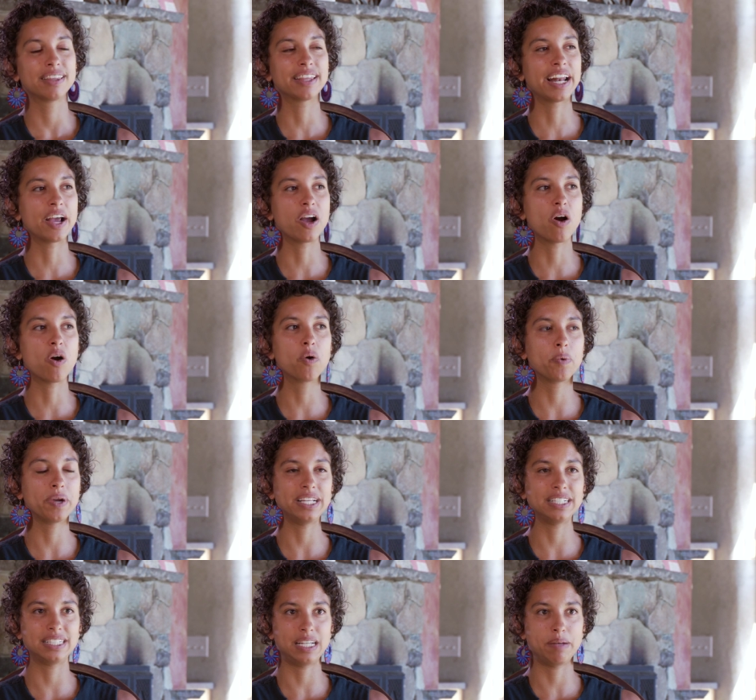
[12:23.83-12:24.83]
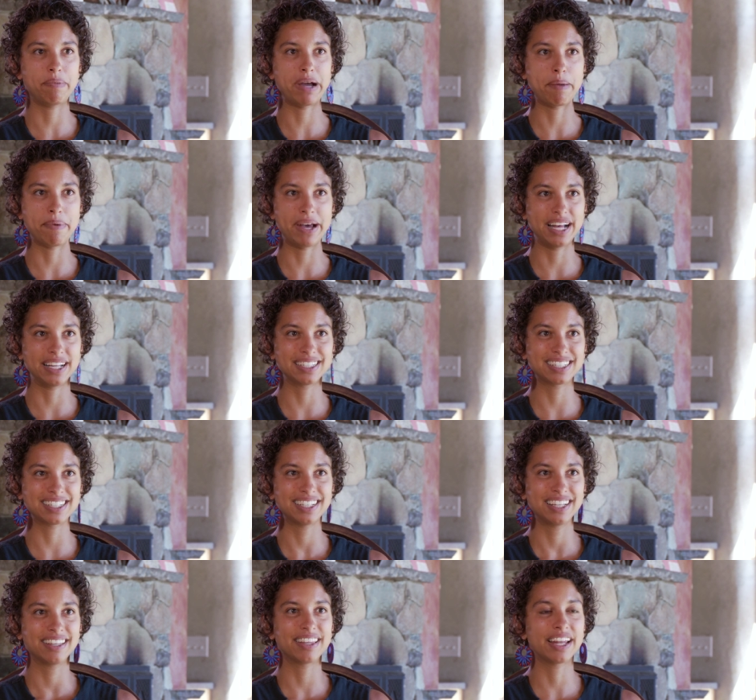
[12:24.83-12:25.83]
that I always did my best,
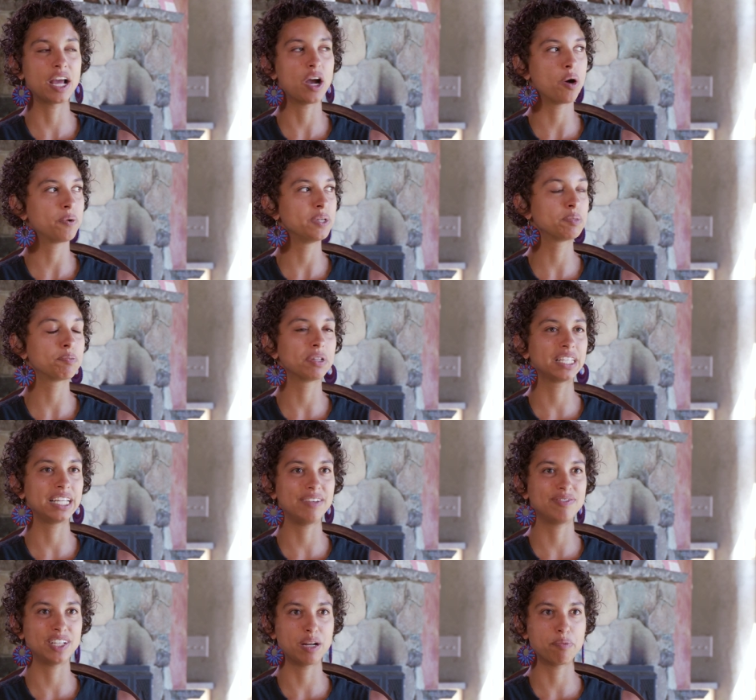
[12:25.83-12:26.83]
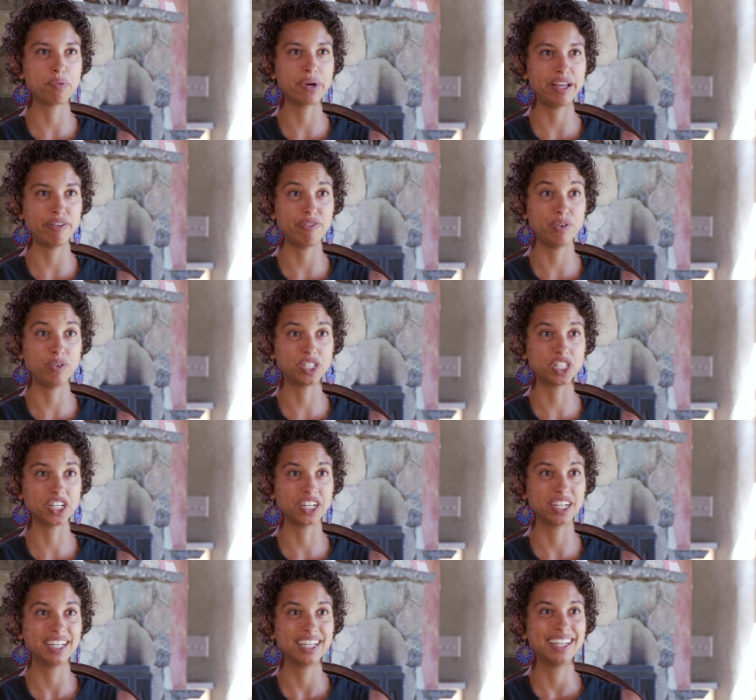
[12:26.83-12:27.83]
that I always believed in a bright
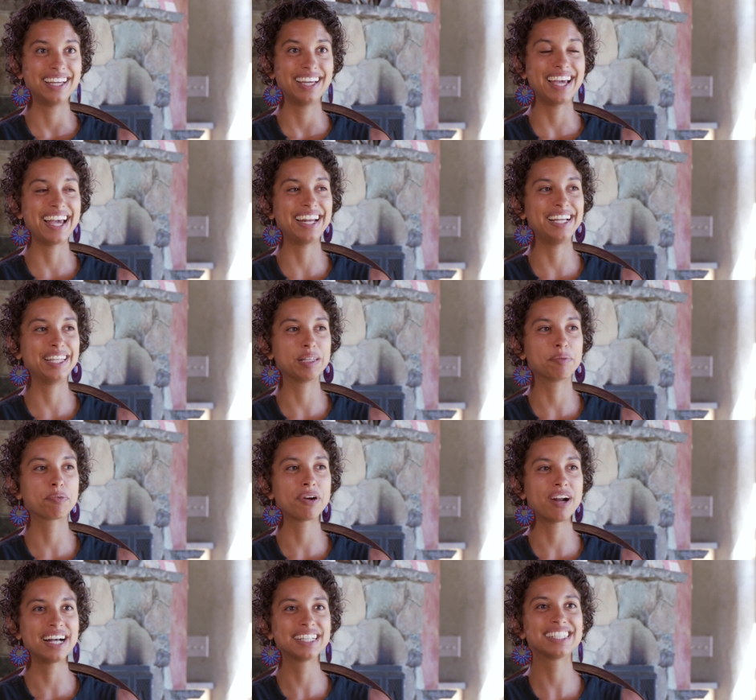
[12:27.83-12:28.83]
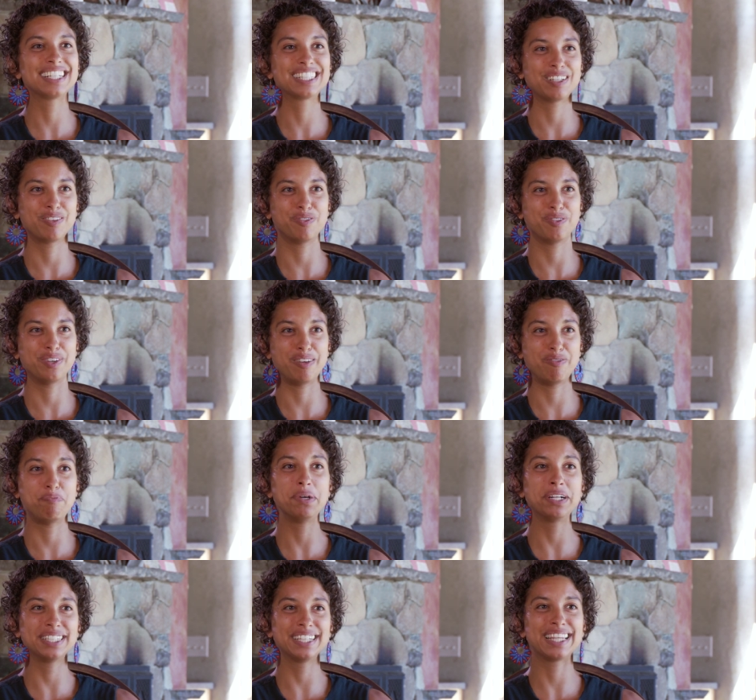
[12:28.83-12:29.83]
future, and in the process of, of
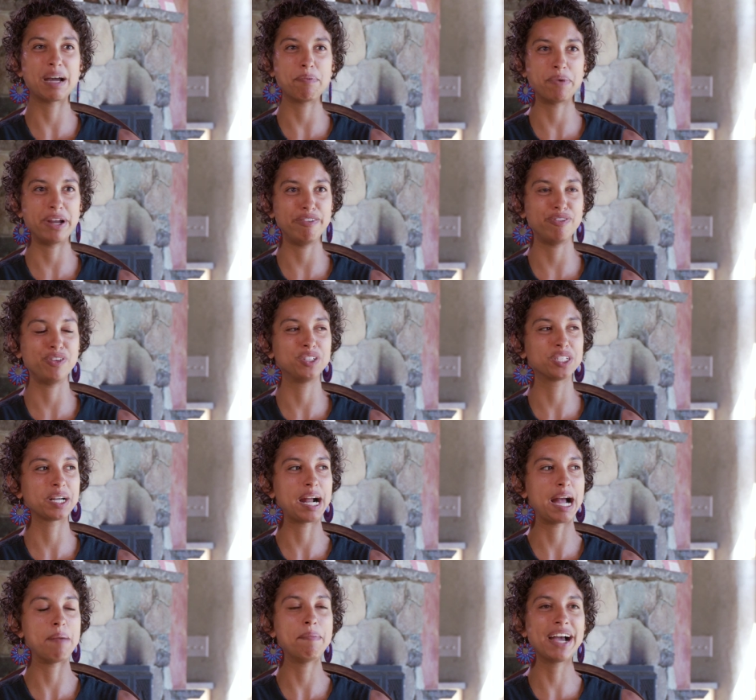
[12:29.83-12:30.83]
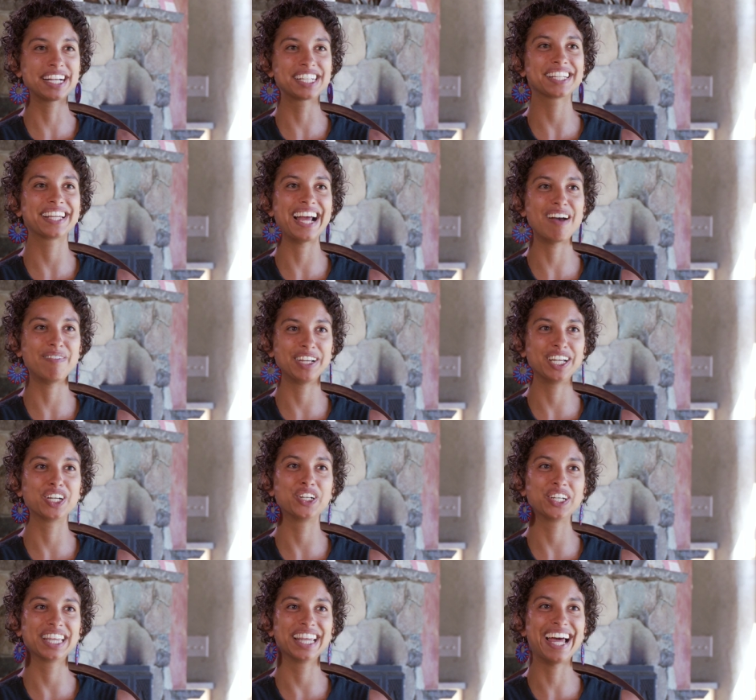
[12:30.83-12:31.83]
building that bright future, I'm actually having a
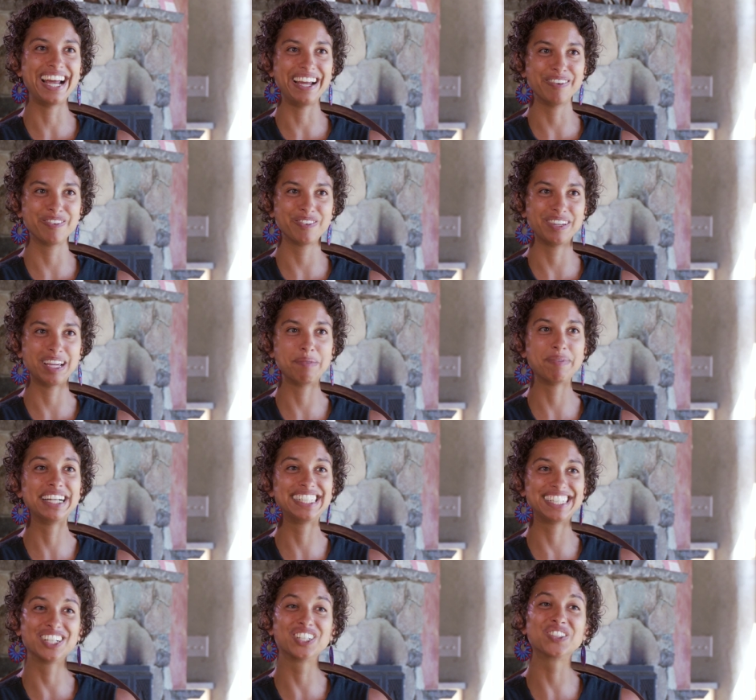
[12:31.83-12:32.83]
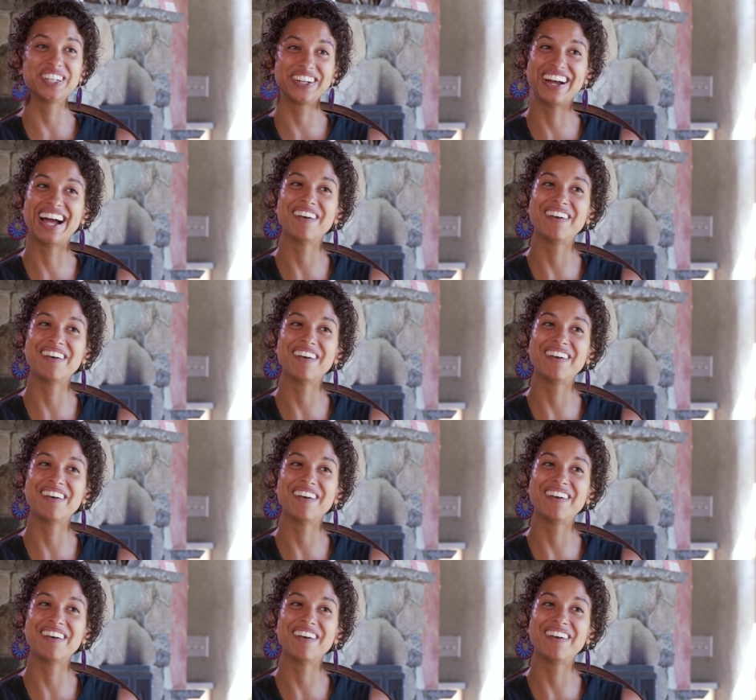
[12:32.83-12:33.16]
good life. And my children are